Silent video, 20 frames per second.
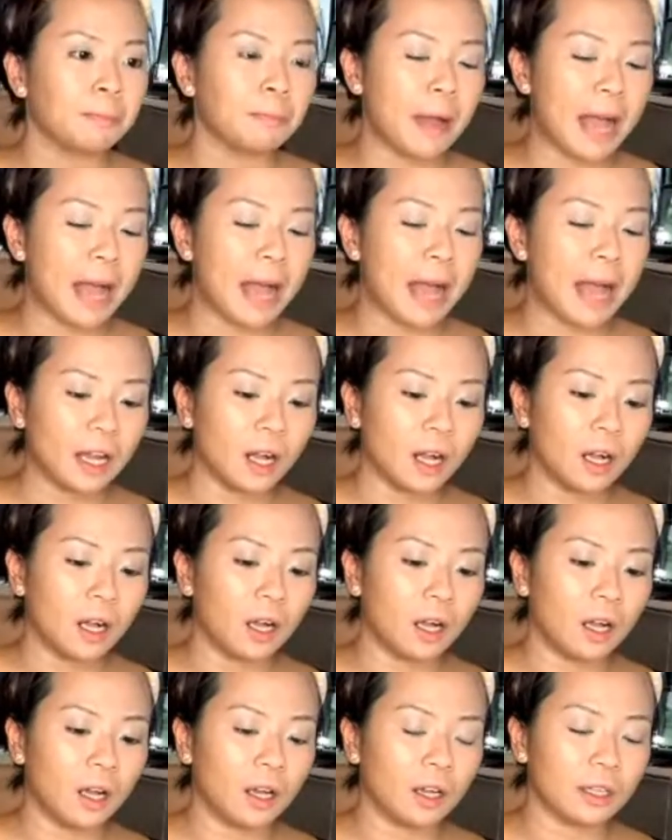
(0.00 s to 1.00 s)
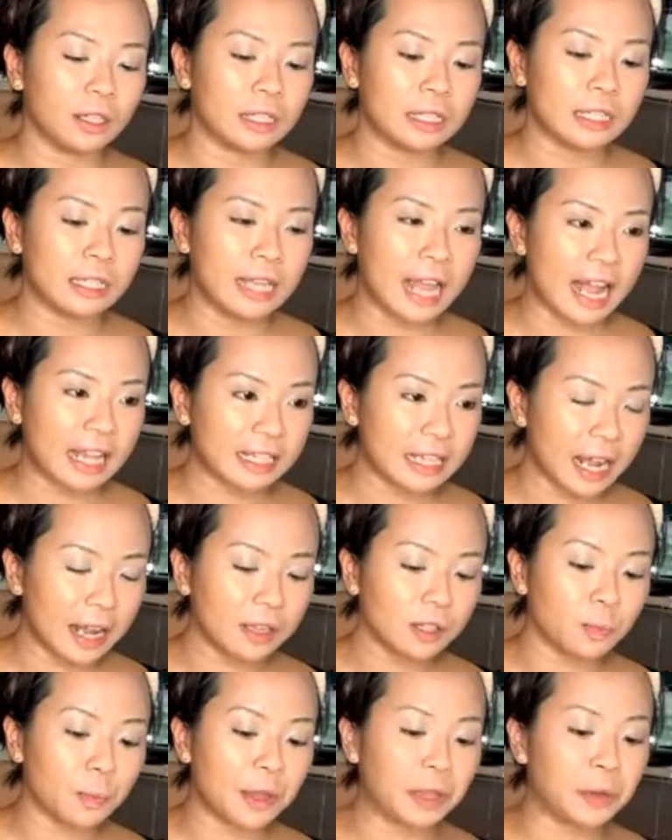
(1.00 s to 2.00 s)
But there are
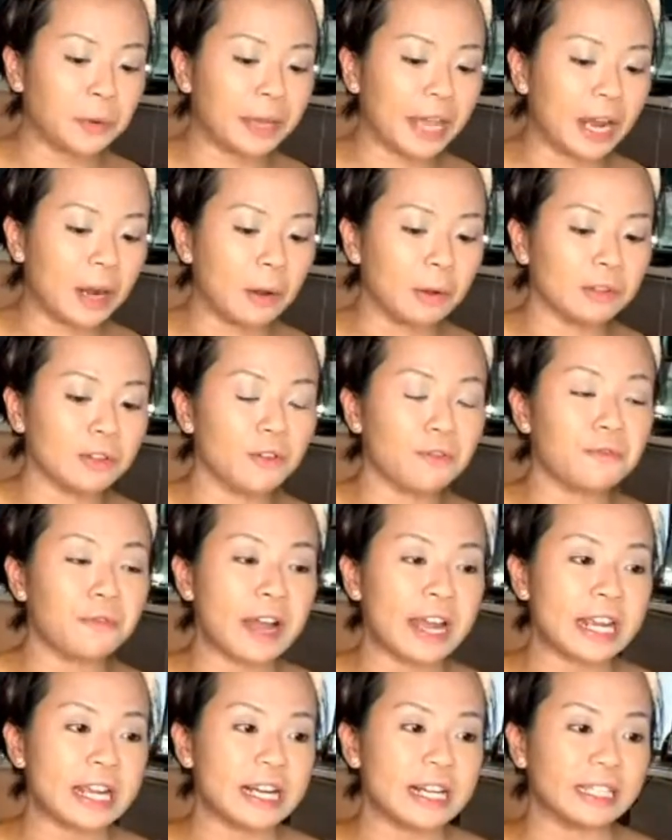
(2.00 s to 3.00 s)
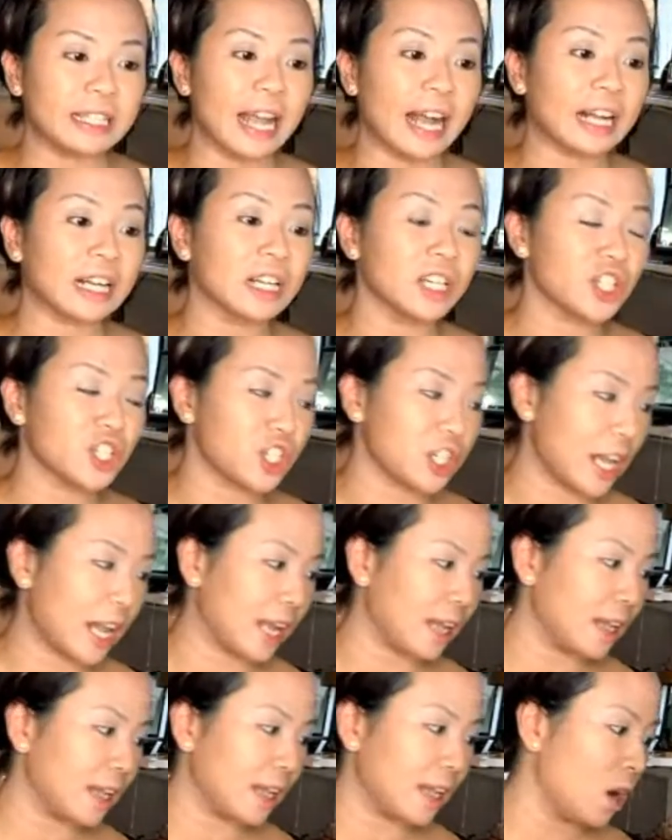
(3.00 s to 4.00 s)
times where you can also find a darker
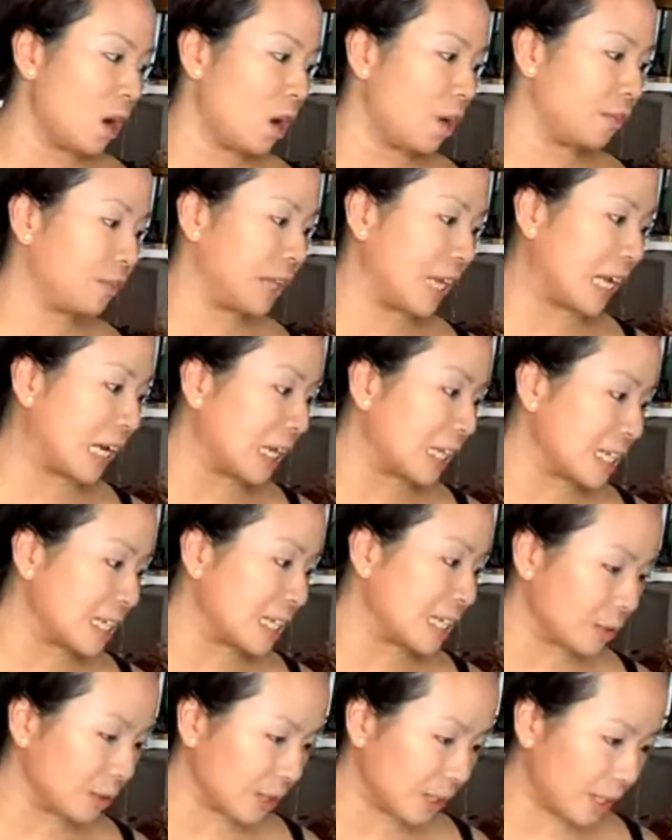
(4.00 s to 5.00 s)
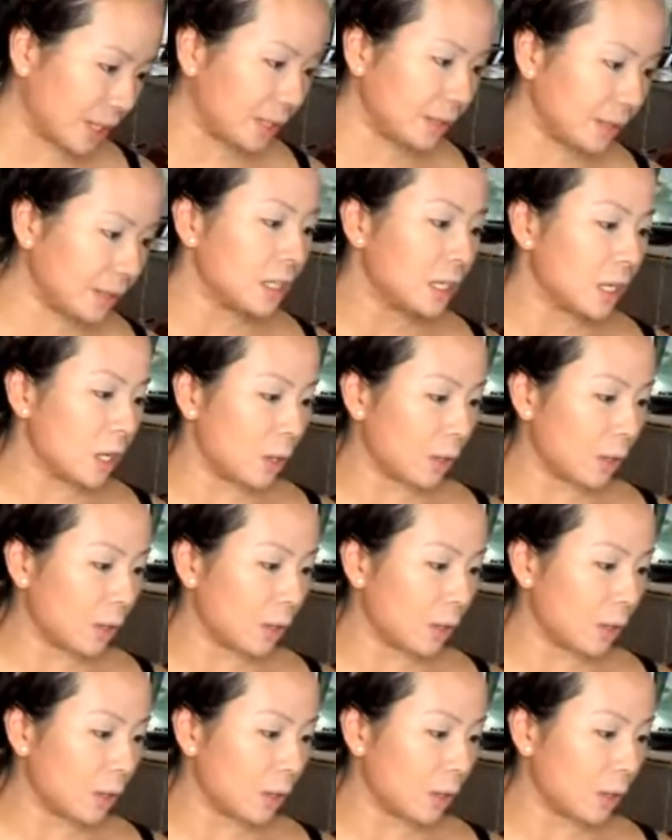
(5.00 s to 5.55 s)
shade of the concealer,